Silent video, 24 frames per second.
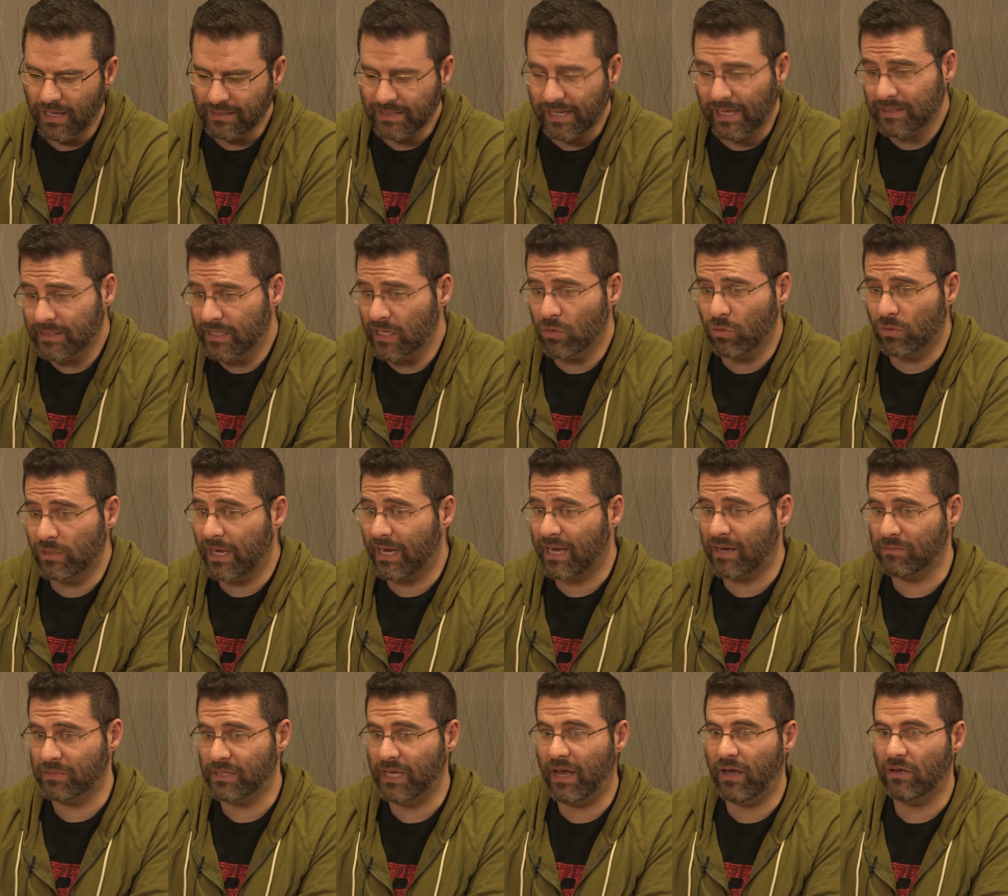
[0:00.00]
that sequel that
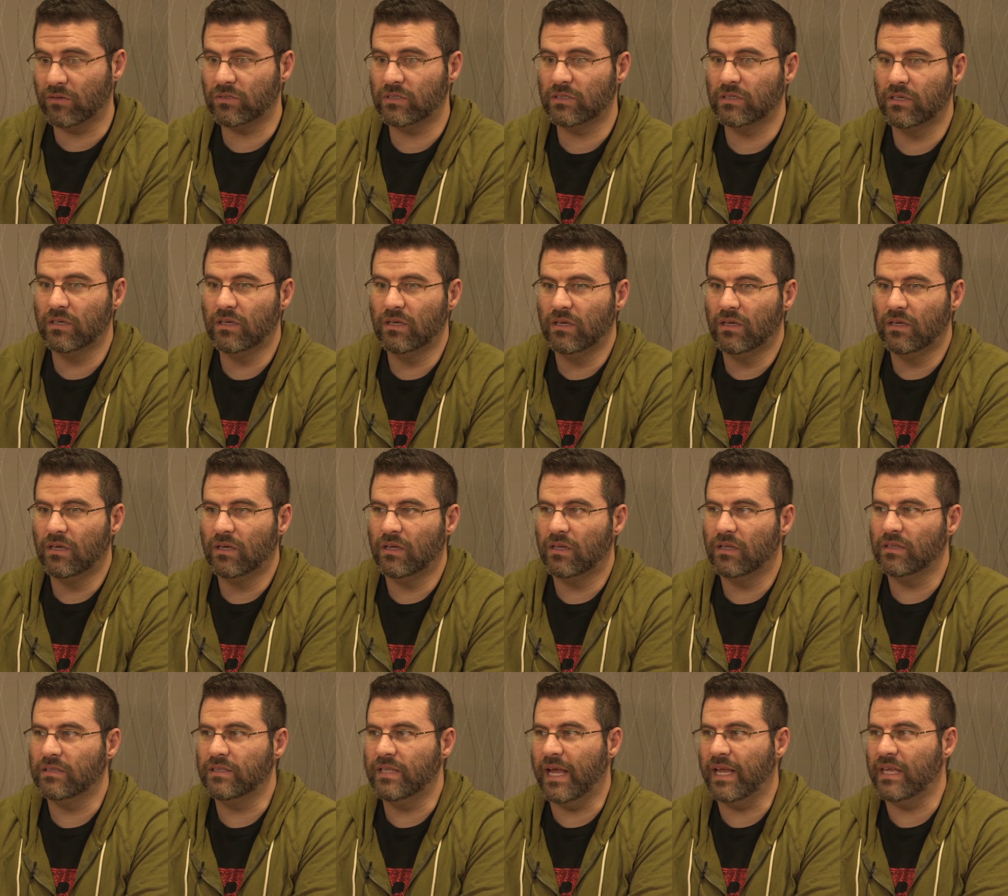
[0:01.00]
comes out
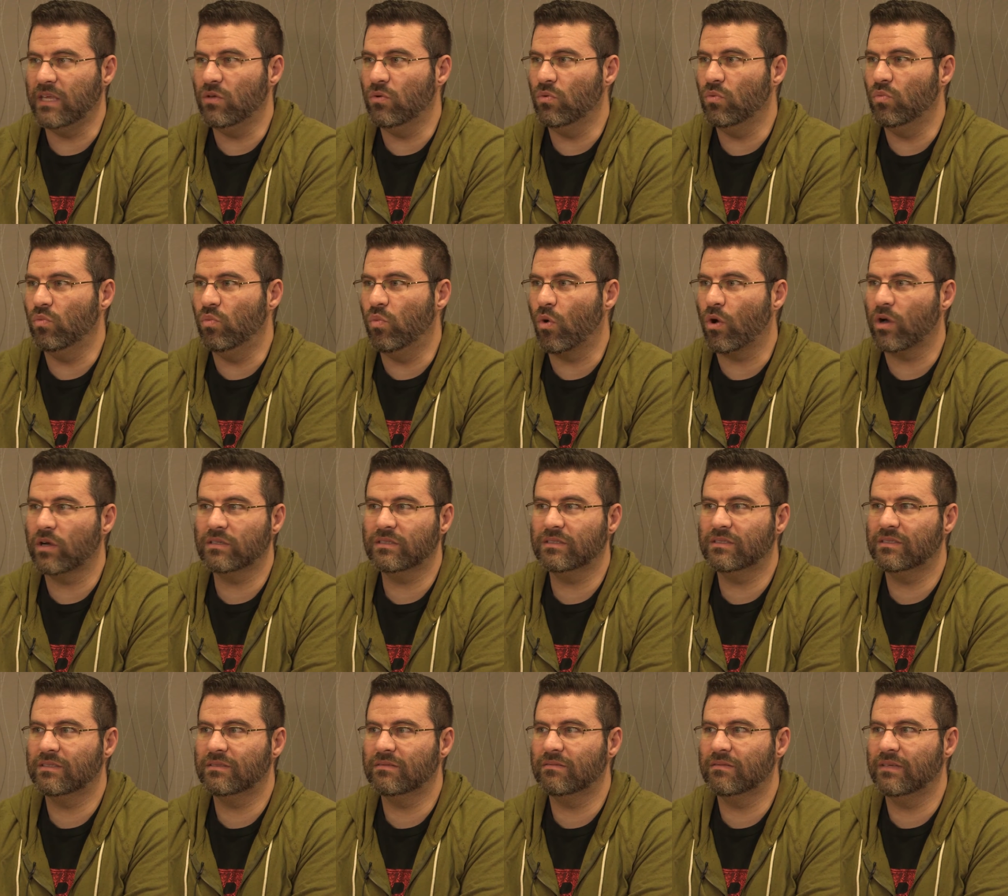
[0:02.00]
that you
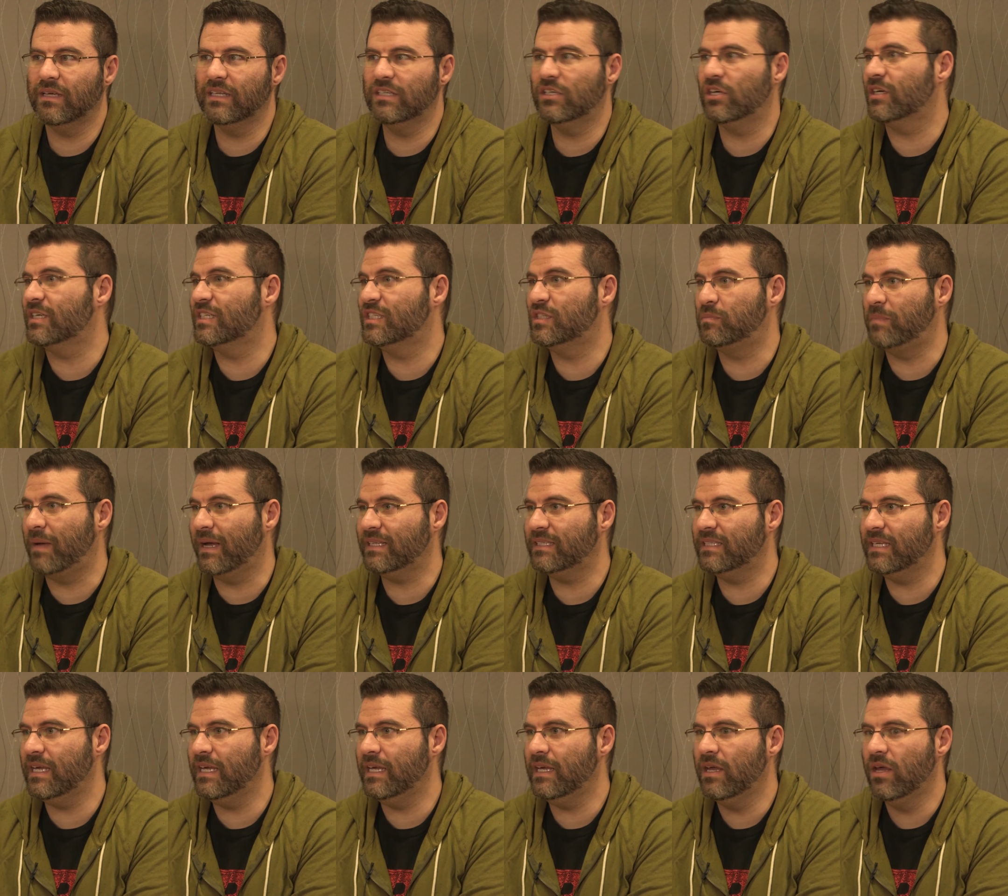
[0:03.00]
weren't either
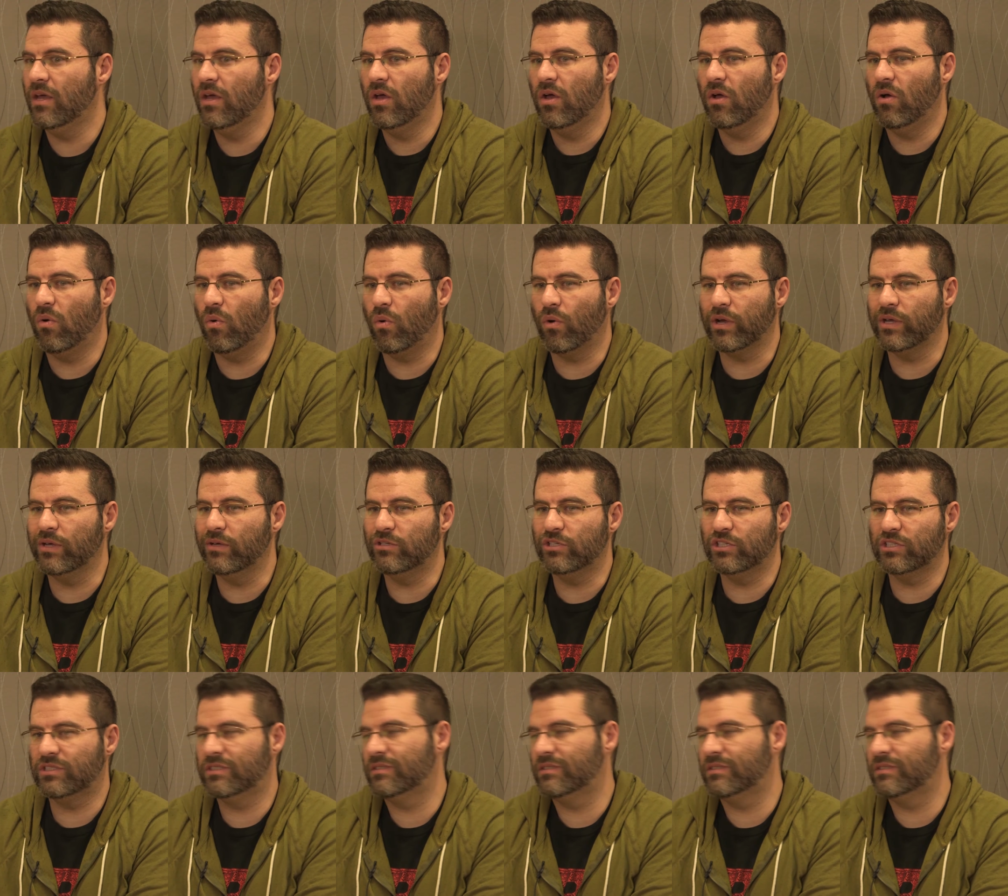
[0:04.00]
expecting, or you're